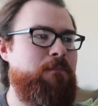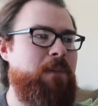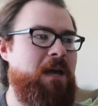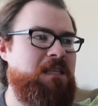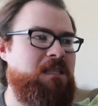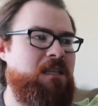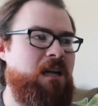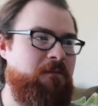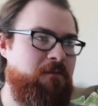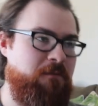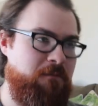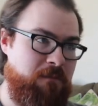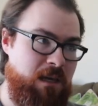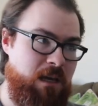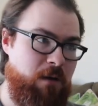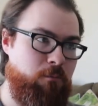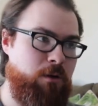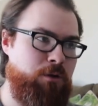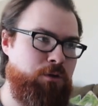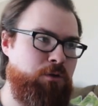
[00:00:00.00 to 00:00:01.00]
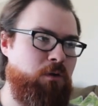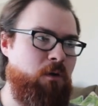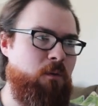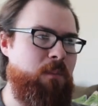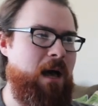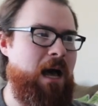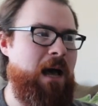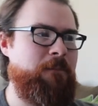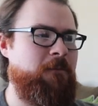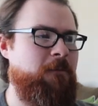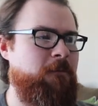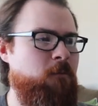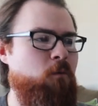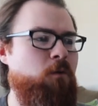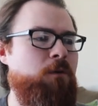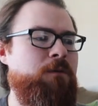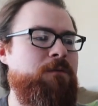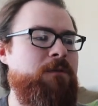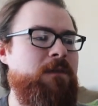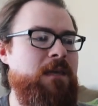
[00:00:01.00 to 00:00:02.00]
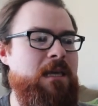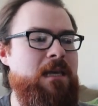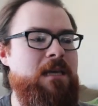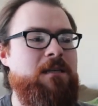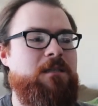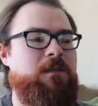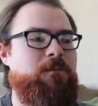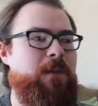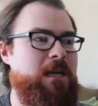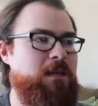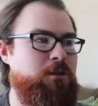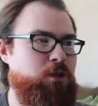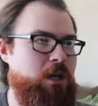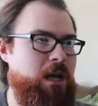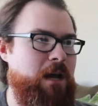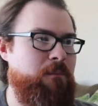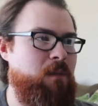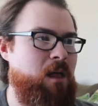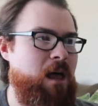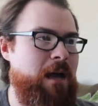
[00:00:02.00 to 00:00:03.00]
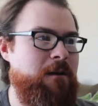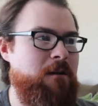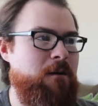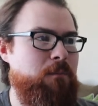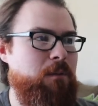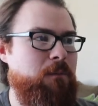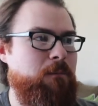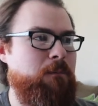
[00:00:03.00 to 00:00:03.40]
based off of the original pop for the Space Jam lineup.